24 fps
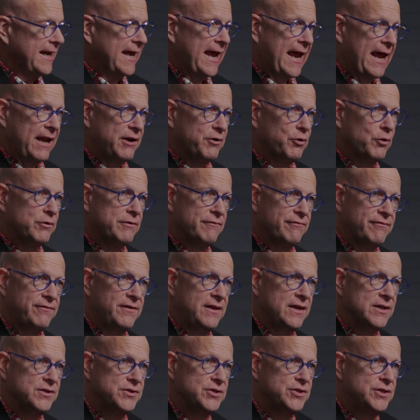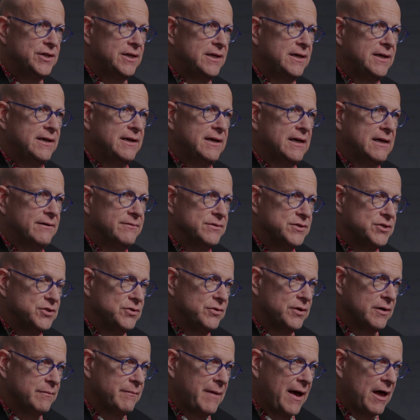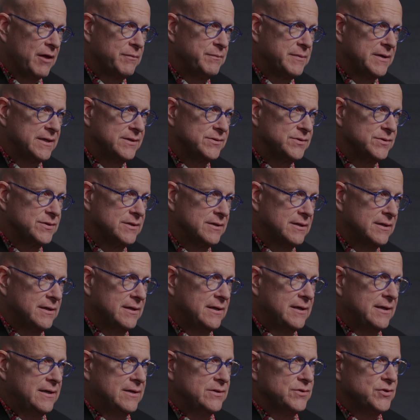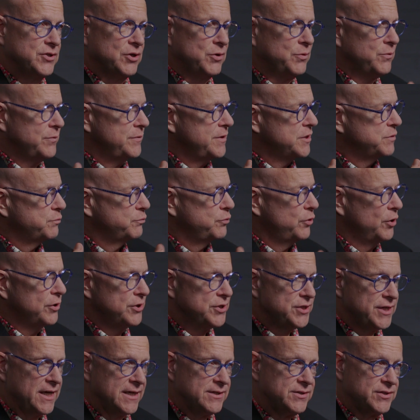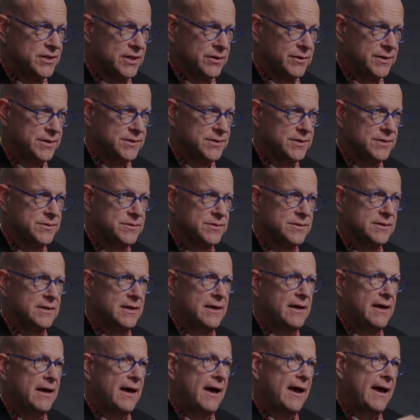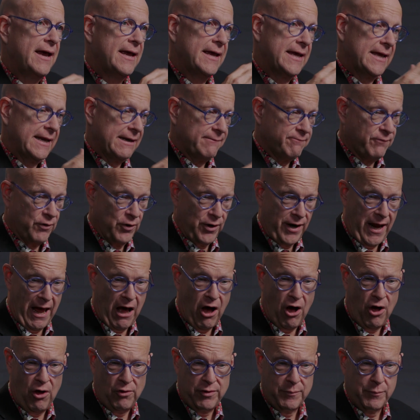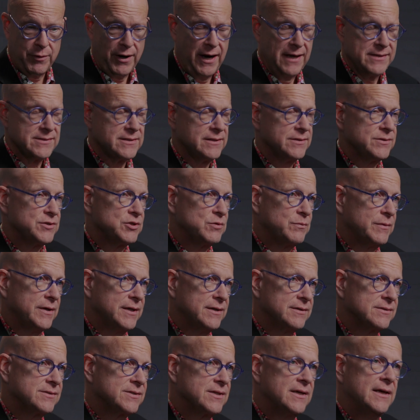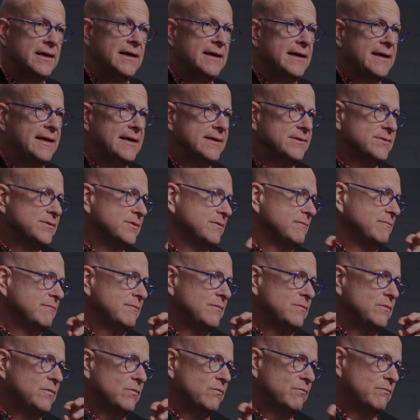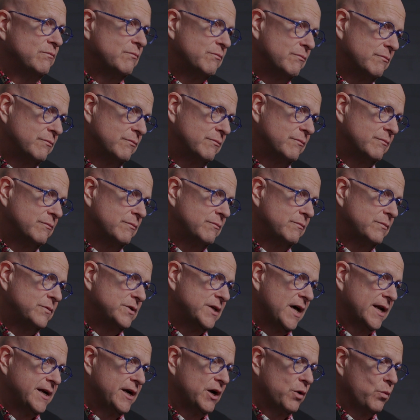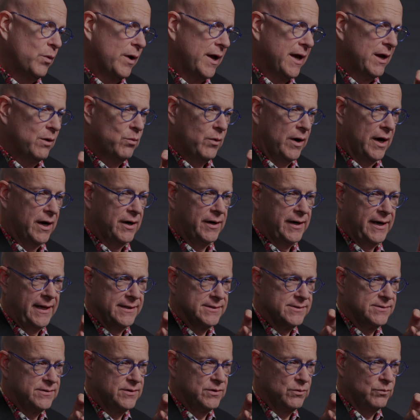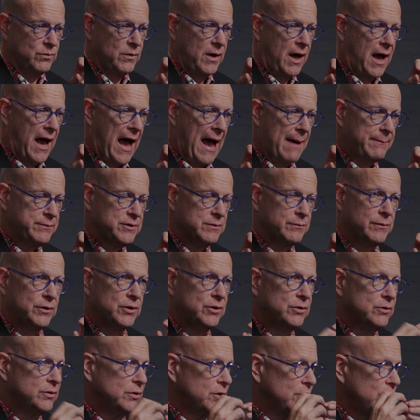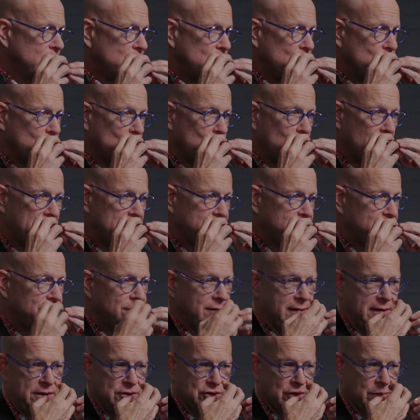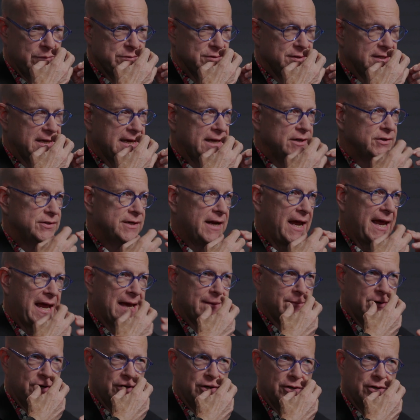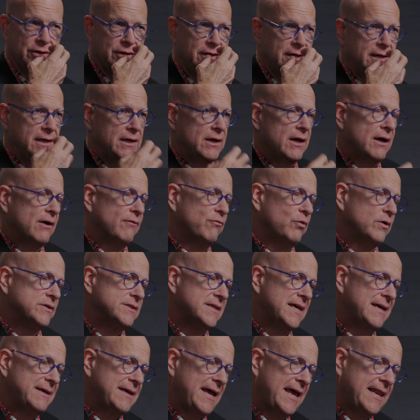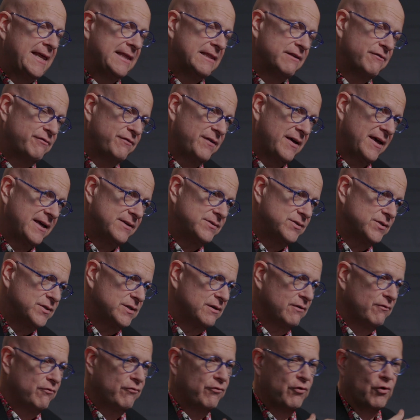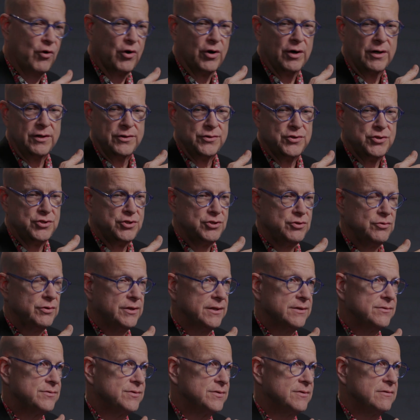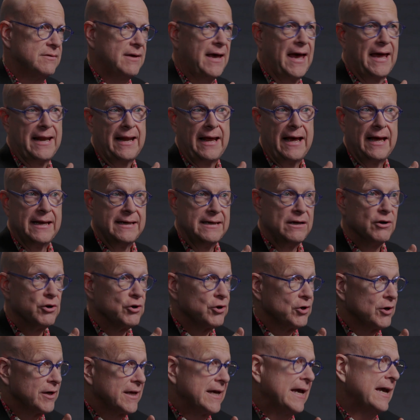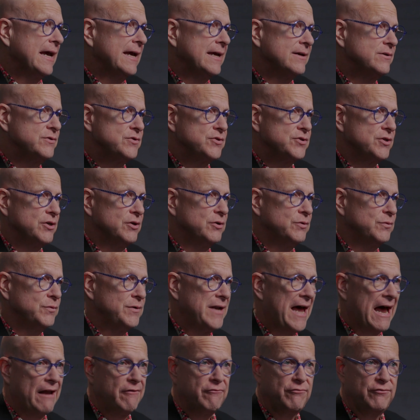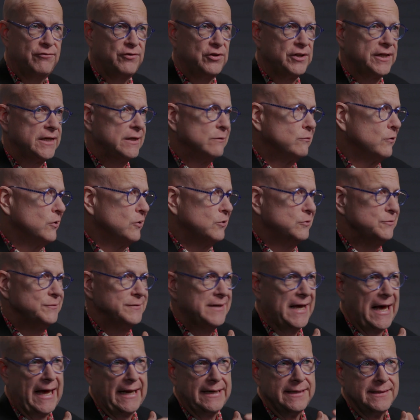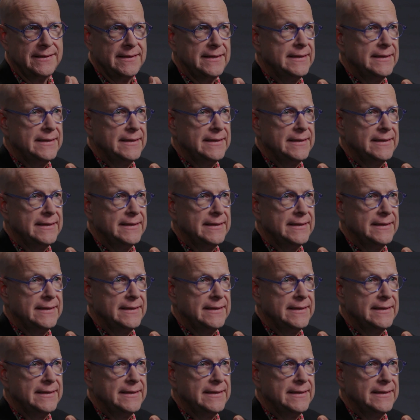and or the finish of a student mouthpiece. So this Protégé series is, and for all the brass instruments, is done in a way where it's the optimal width in terms of the inner diameter of what's hitting the face for students at an early age. So not fully grown, not